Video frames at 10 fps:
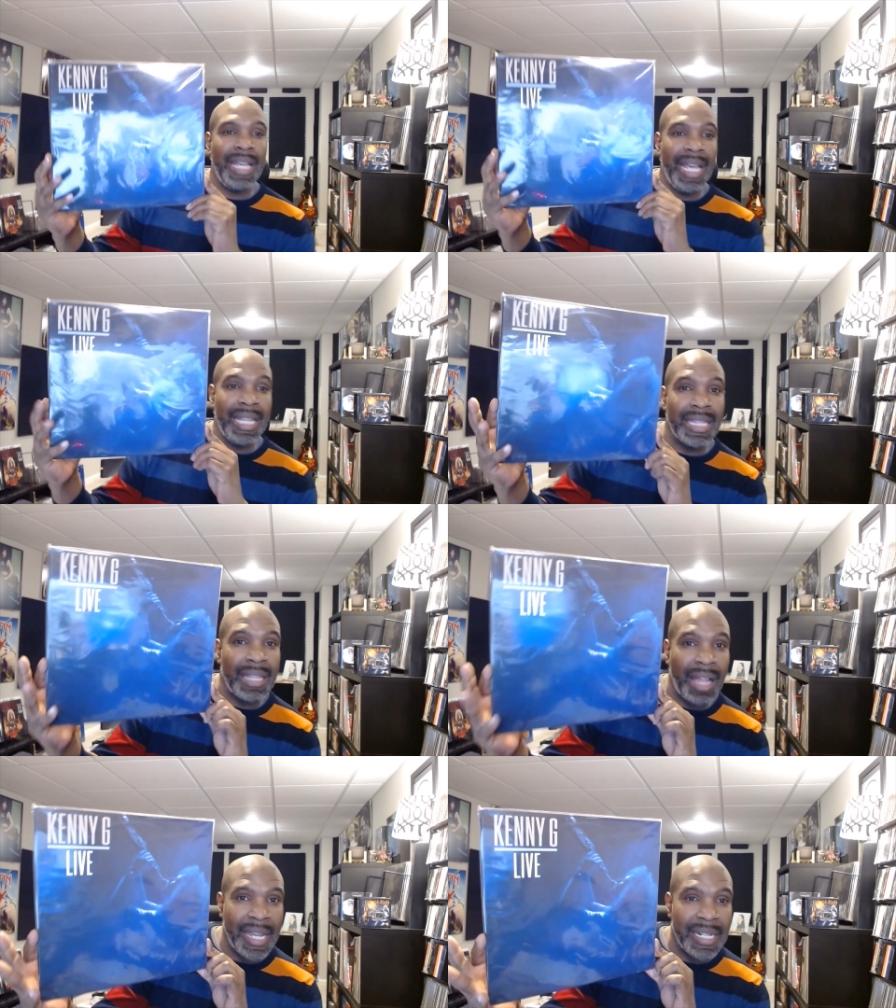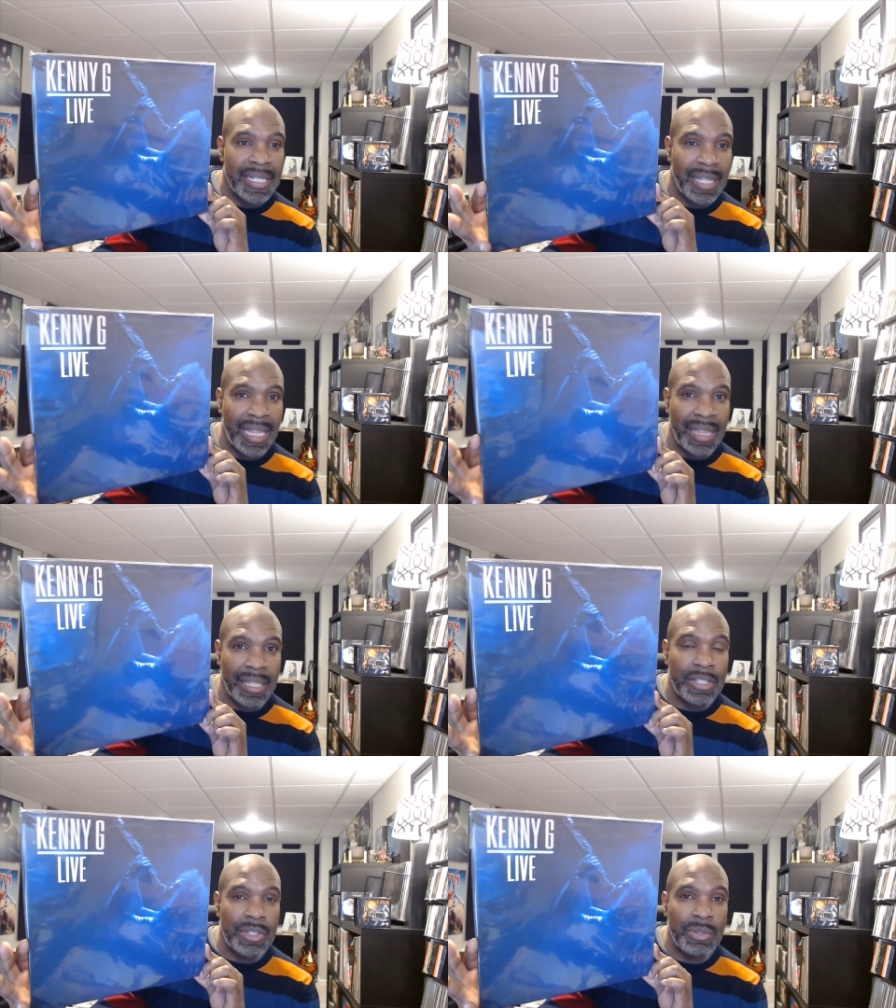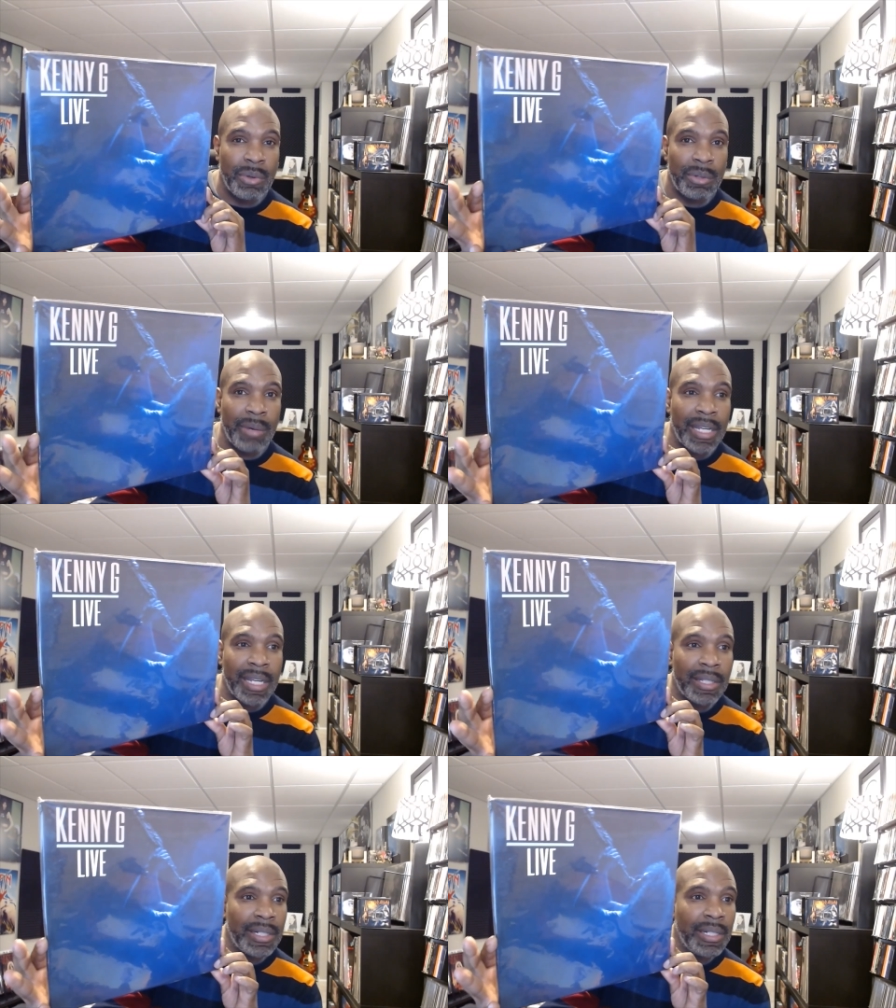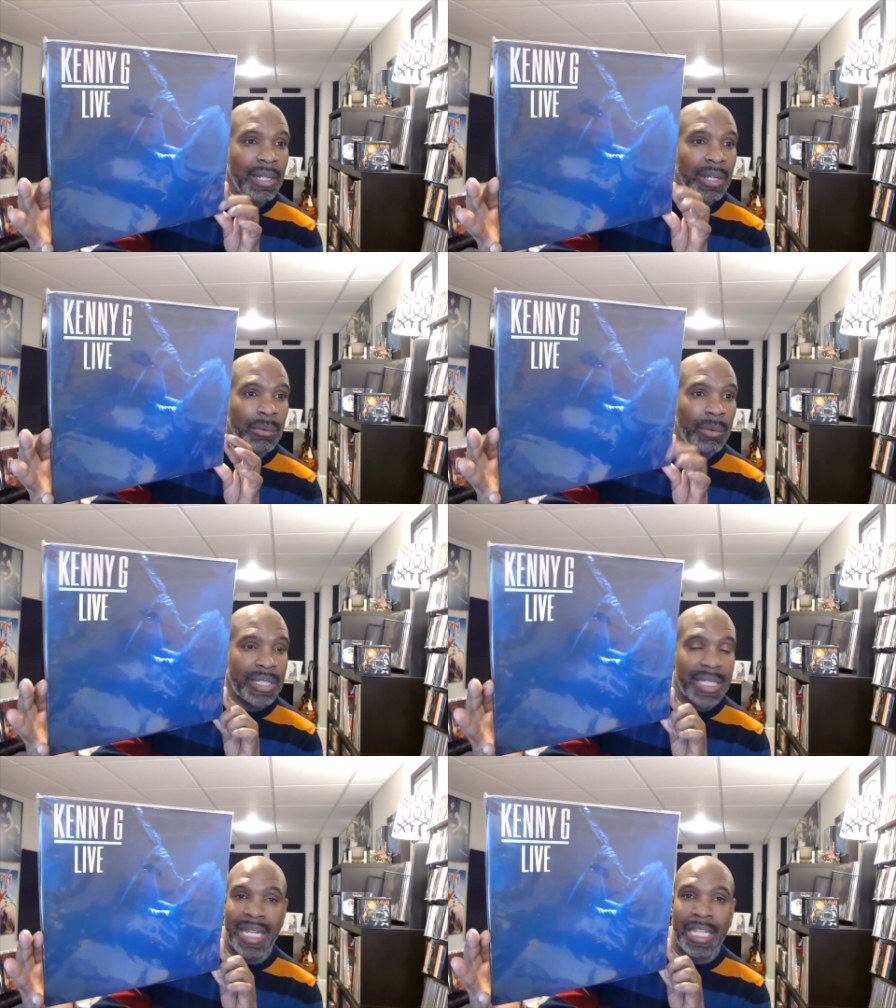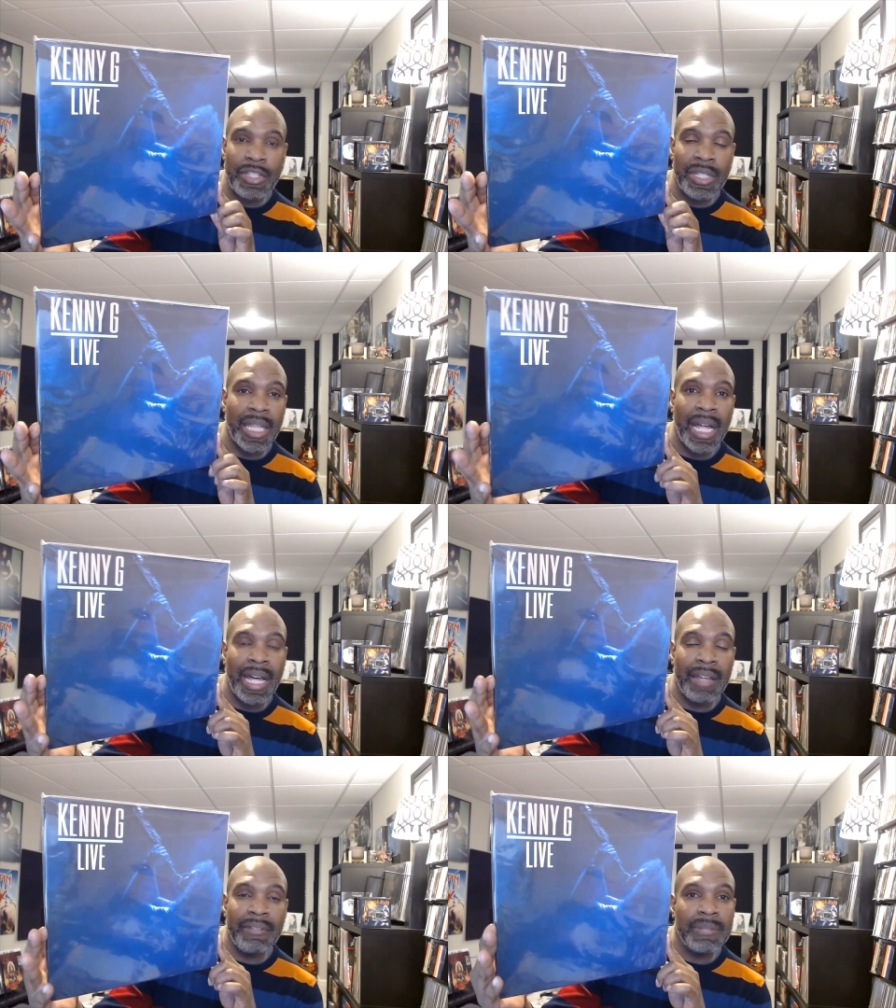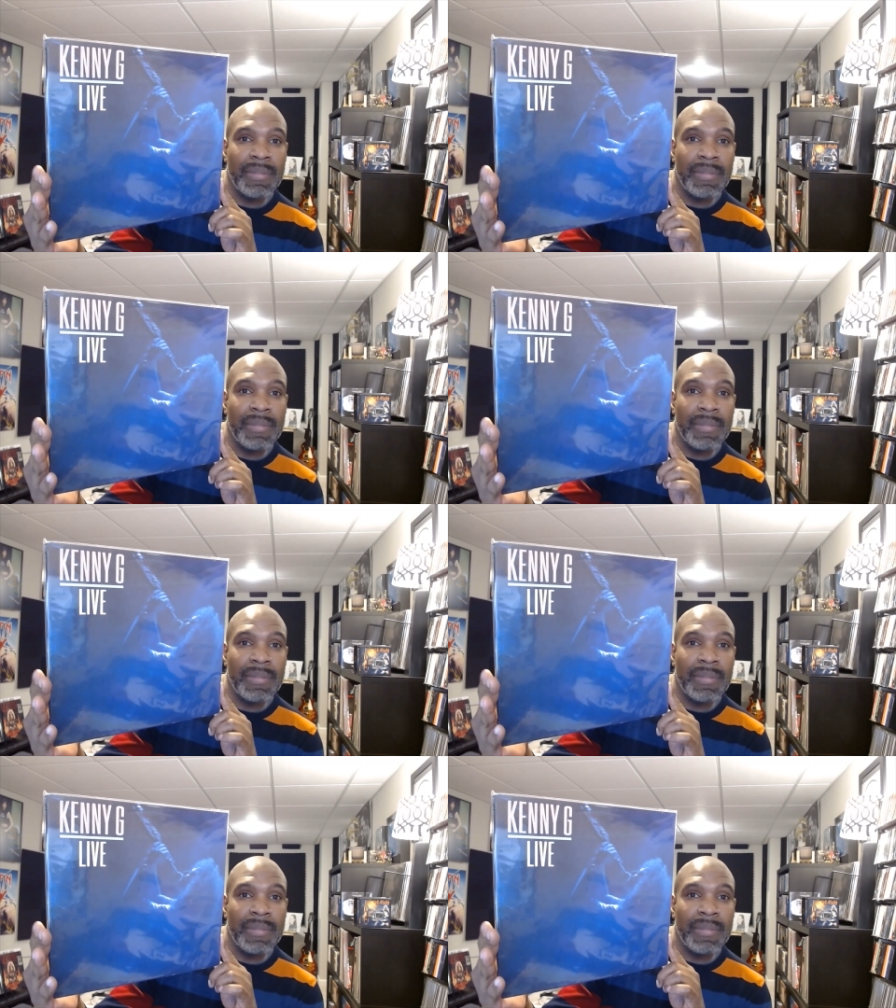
and liked and listened to on the regular was kenny g live